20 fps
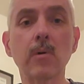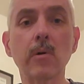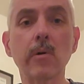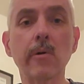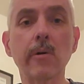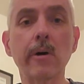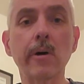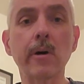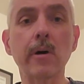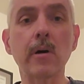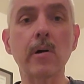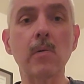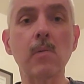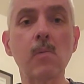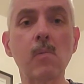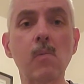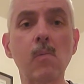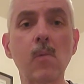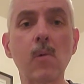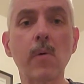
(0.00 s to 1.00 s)
Um,
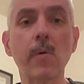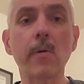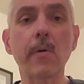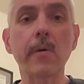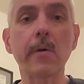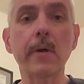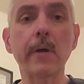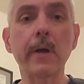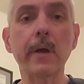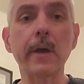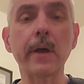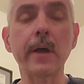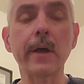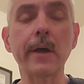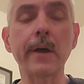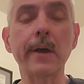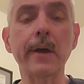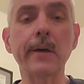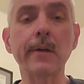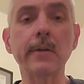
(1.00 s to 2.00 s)

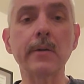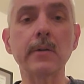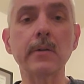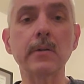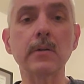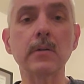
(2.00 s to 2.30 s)
and